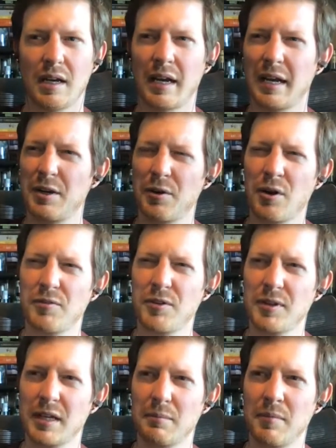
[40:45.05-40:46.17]
And I don't know if you
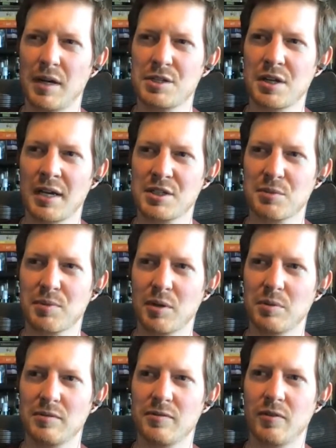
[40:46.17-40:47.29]
get much
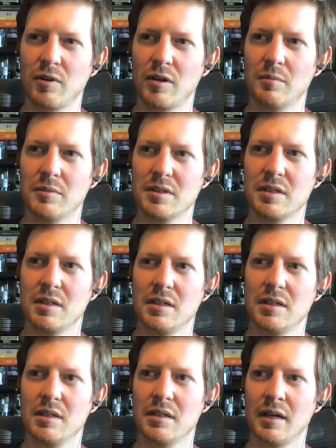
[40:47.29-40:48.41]
isopropyl formed
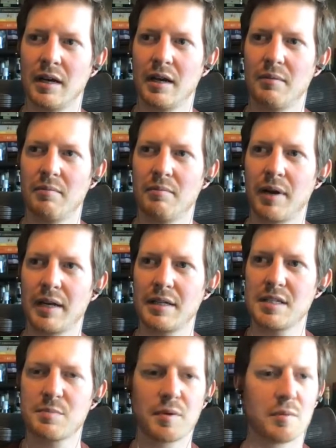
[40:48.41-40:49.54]
by
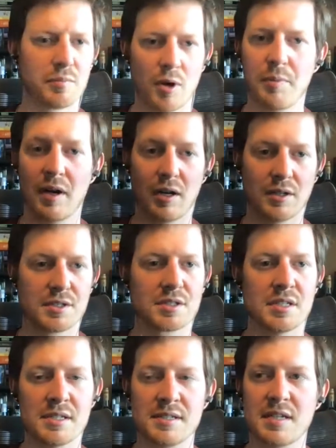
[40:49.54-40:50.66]
yeast, but propanol
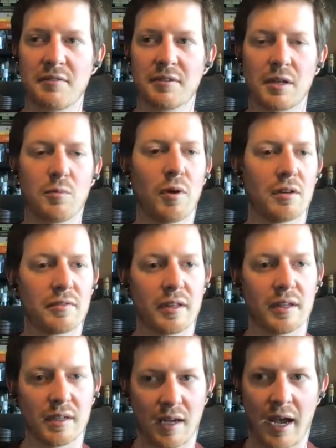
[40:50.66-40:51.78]
is definitely one of
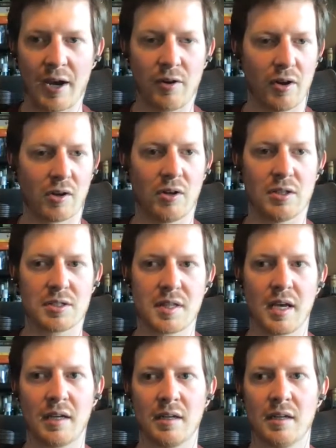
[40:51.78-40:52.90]
the higher alcohols that